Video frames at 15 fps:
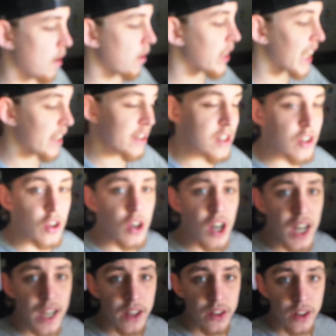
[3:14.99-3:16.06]
Now this
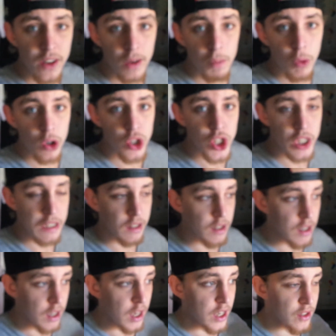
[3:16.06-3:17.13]
guy that I'm watching
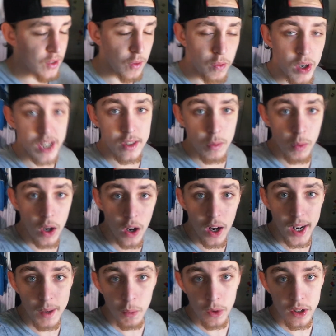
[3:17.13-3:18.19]
is the reason why
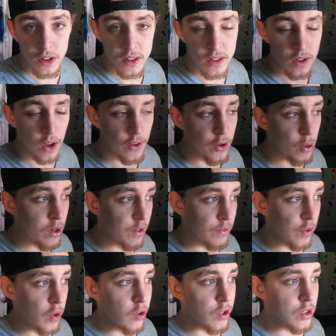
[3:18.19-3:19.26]
I wanted to start doing
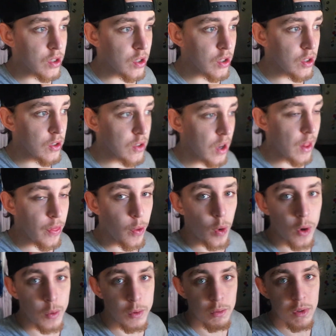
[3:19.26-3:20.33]
vlogs, because I thought
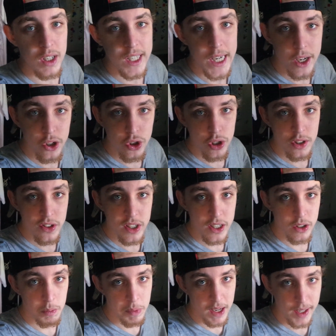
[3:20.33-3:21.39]
it was really
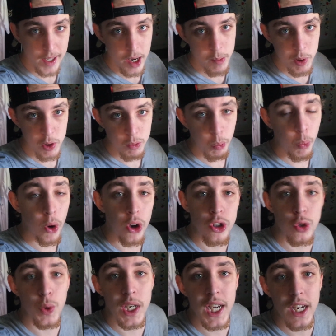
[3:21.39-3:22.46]
interesting being able to
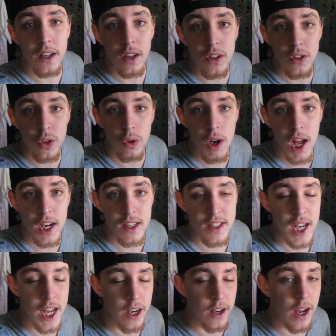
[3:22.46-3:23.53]
watch what he does throughout his
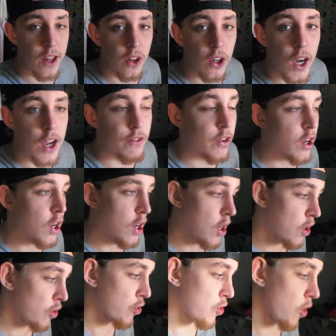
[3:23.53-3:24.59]
day-to-day life.
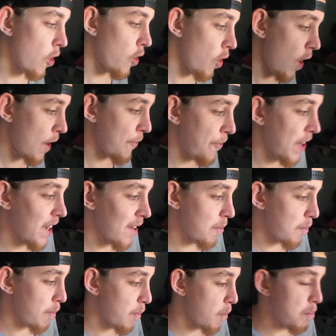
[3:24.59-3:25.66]
So I figured
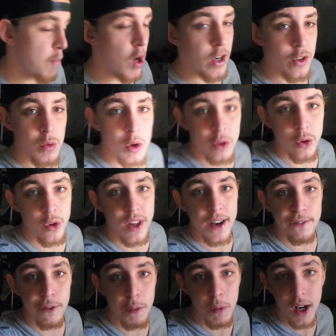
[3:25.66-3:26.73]
might as well do
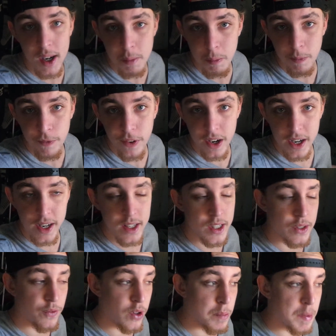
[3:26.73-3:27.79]
that for my fans,
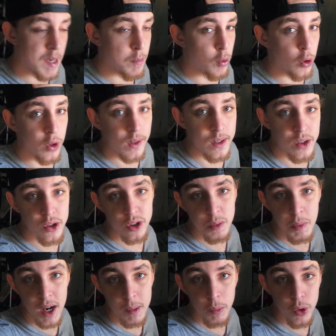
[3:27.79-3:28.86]
for the people who listen to
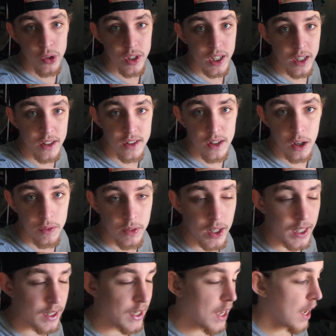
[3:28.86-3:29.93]
my music and stuff
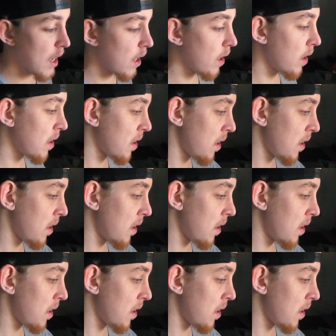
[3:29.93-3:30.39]
like that.